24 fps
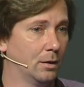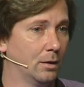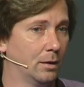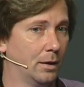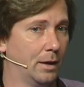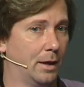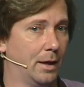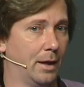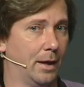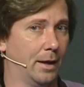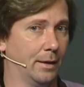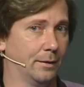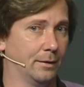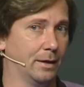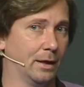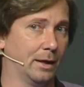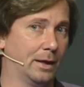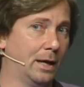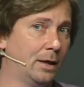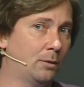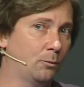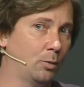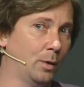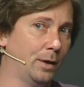And the
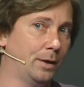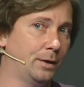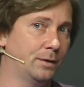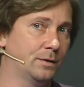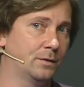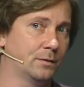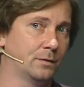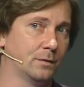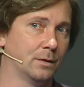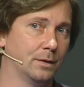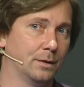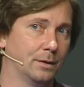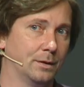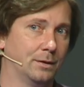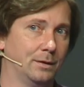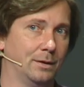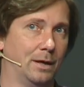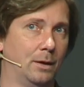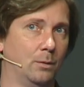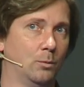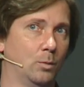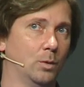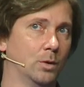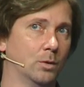gateways,
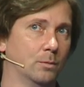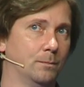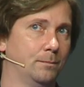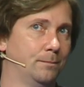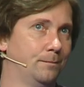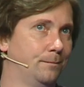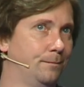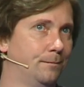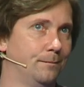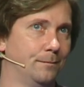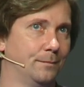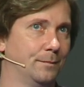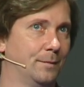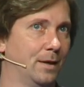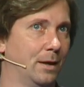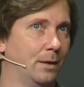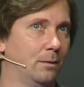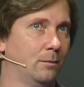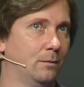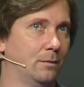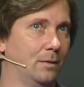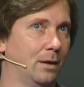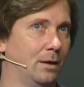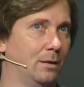they will, they,
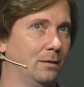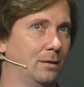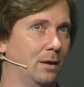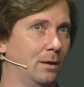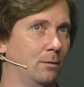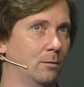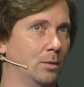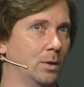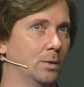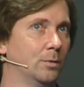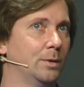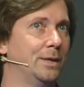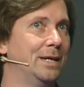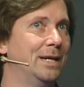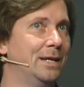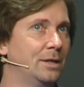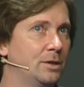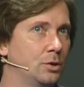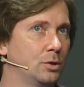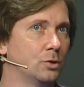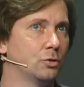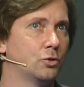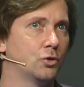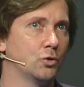they, they will need
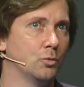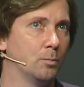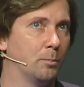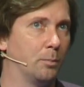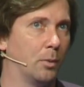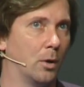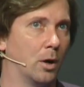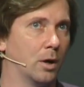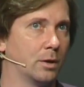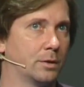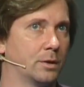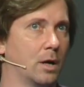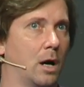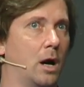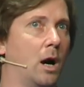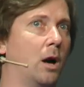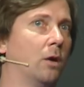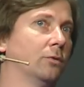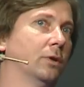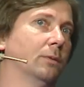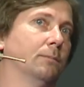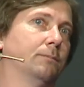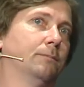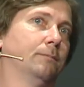to support all
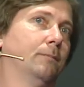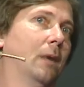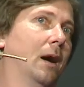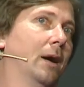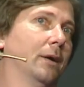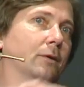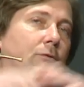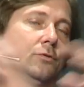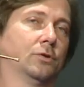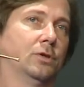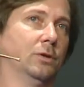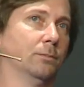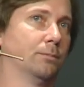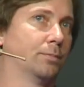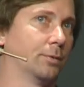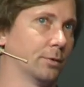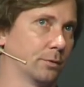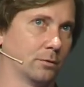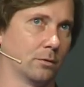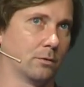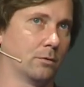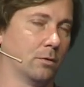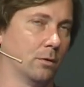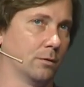the IoT
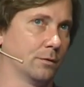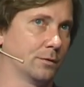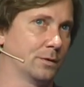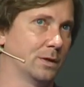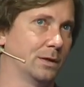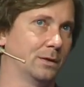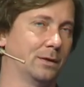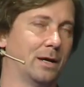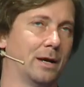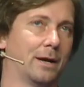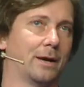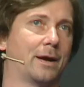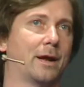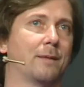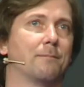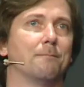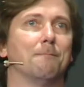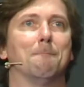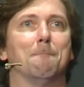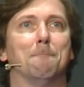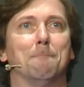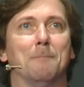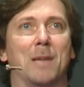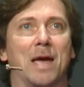protocols, and there are
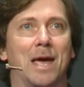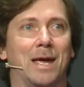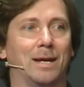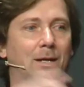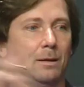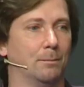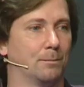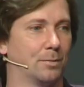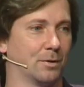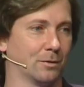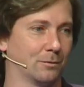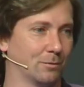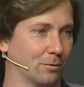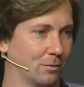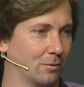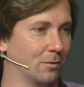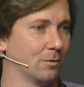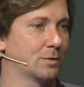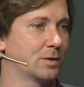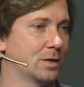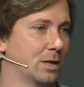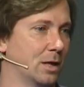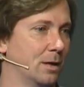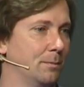many
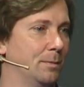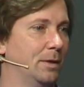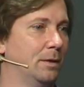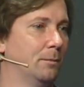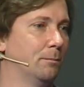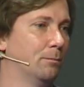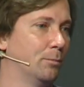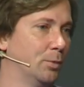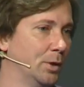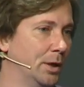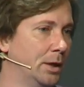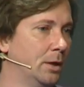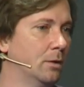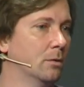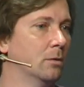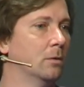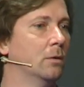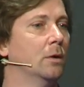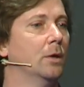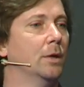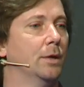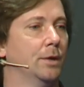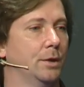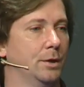protocols coming. Brillo
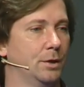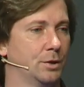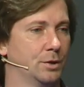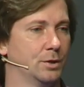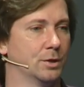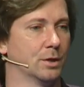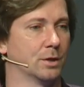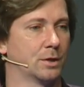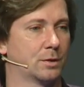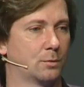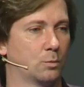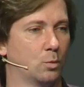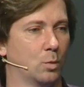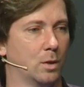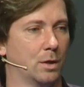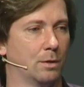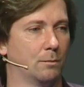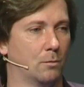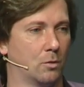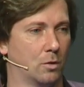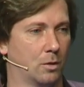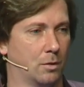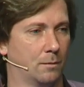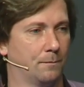is just one
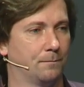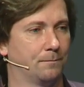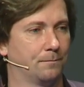more.